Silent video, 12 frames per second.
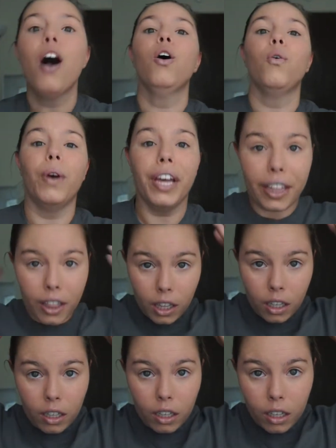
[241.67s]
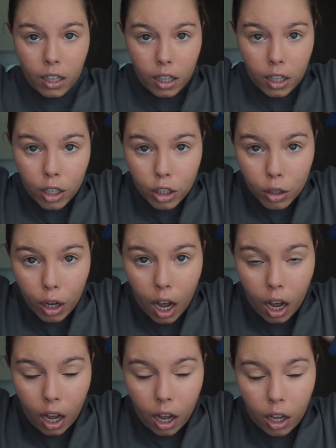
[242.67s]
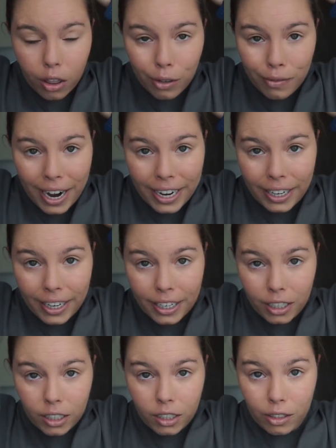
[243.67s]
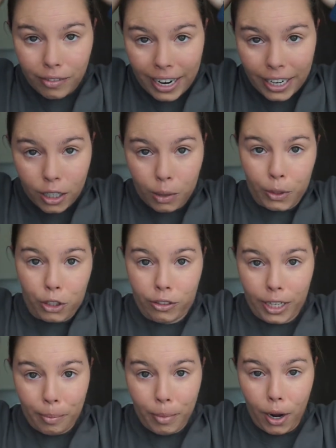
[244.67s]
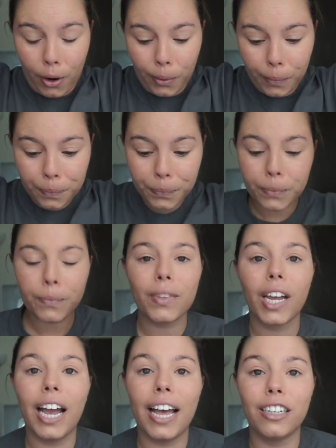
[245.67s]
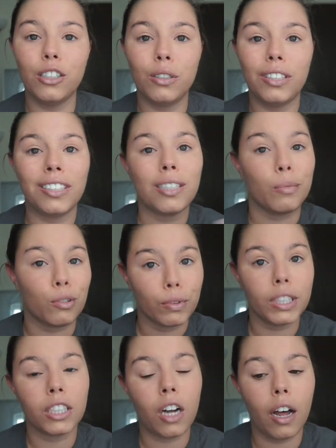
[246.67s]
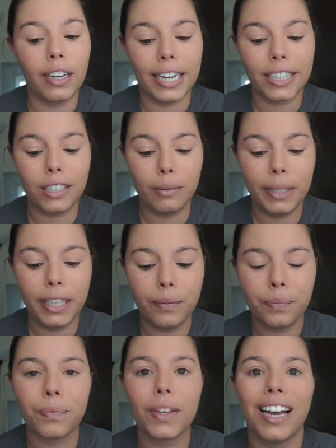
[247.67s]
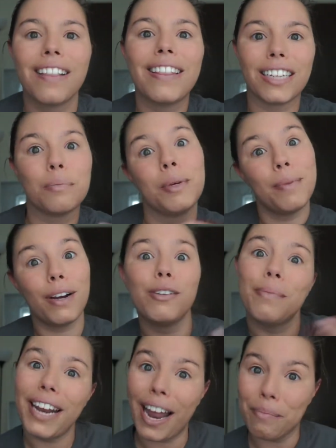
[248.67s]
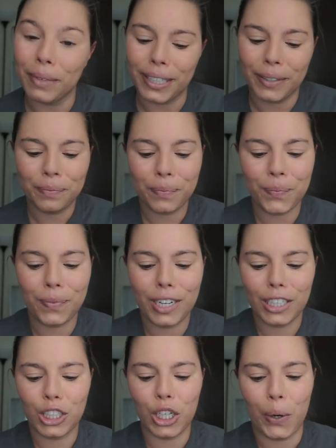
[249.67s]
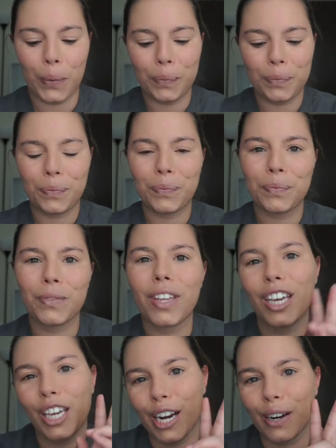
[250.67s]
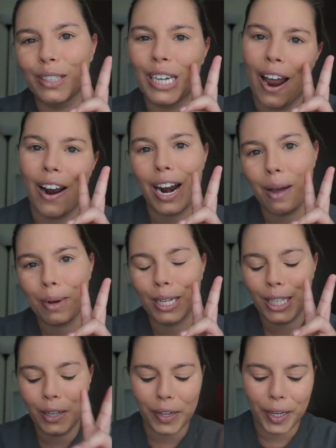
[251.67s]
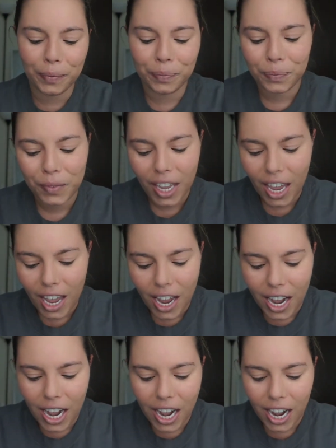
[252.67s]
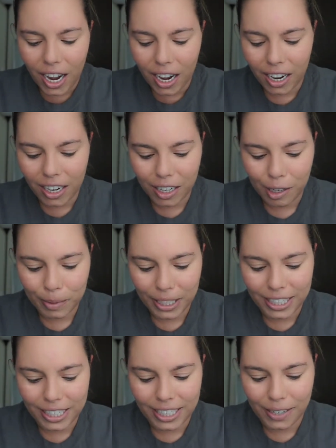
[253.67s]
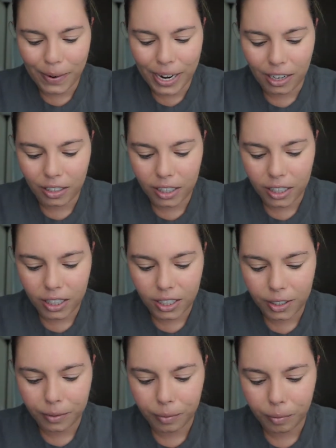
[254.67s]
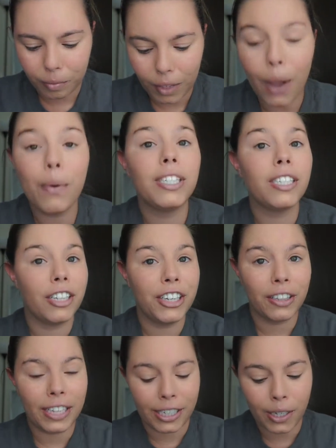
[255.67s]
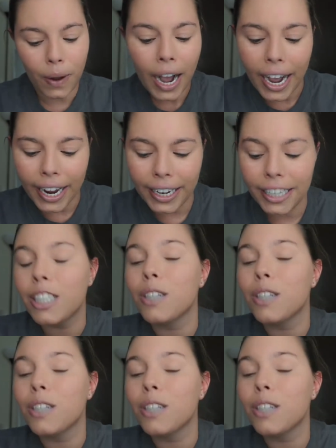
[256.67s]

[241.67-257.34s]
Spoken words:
with the red ears with the green bow, and then you see someone really tall next to me, that's me and my roommate Emily. So, you know, shout out, I'm on TV. Let's see what else. I went to the Orlando Eye.